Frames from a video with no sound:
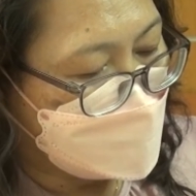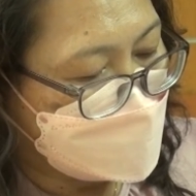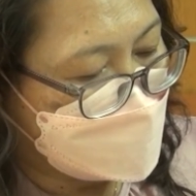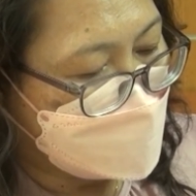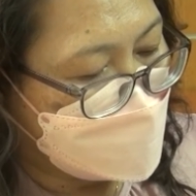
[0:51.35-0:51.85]

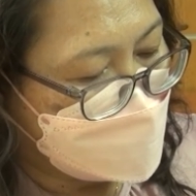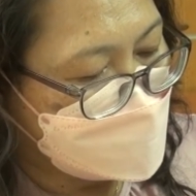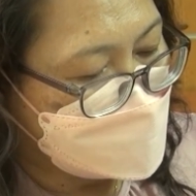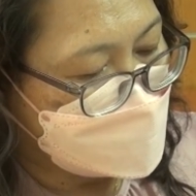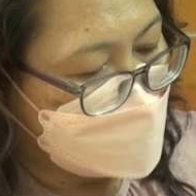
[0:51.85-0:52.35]
on
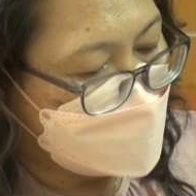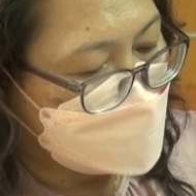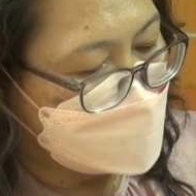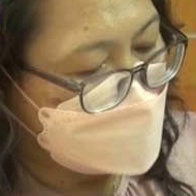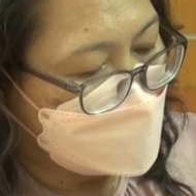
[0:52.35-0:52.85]
alleged
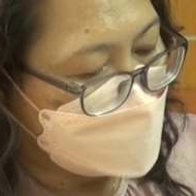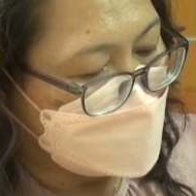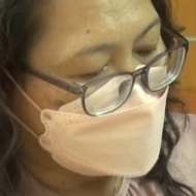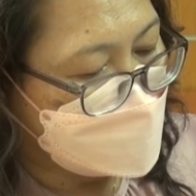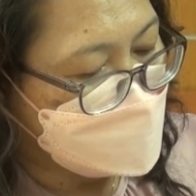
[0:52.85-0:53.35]

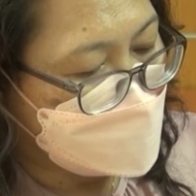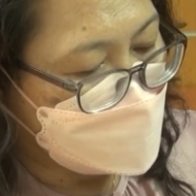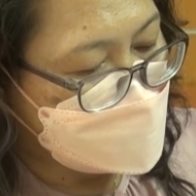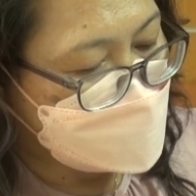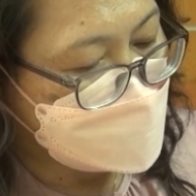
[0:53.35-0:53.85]

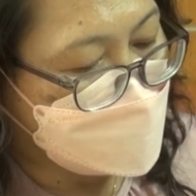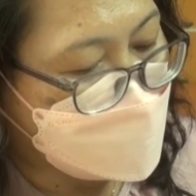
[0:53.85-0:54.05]
non-immigration